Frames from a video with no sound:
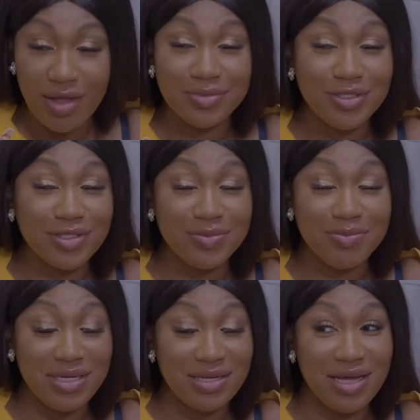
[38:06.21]
I'm just
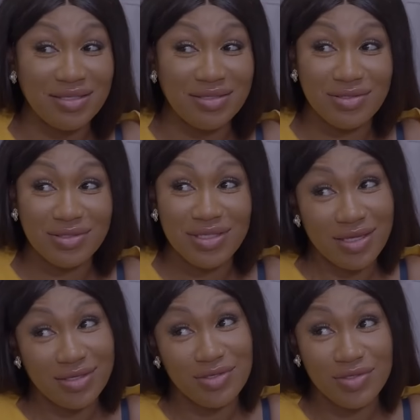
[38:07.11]
being nice. Don't
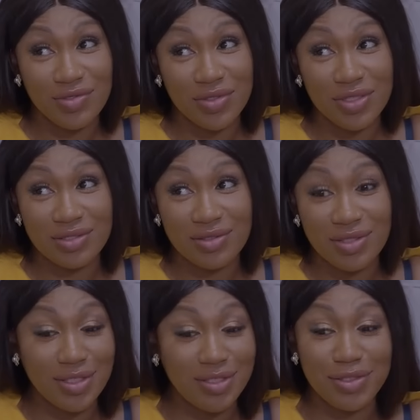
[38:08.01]
get used to it.
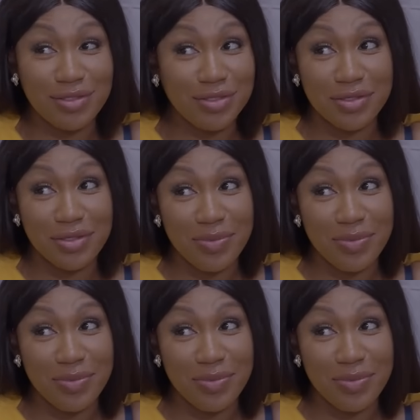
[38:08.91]
It's not going to